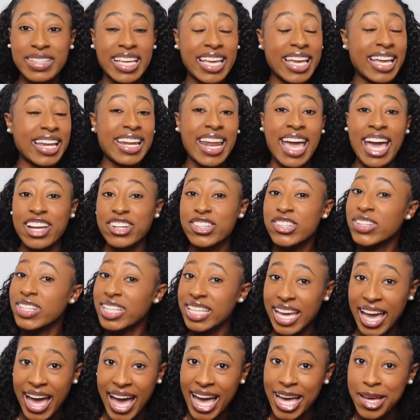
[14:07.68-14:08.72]
It
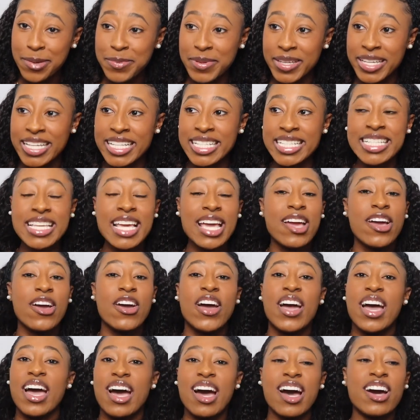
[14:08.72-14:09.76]
naturally happened.
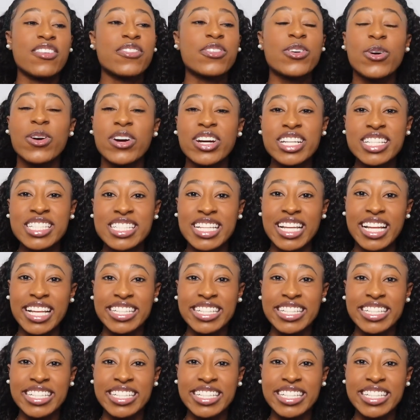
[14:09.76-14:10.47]
Of course,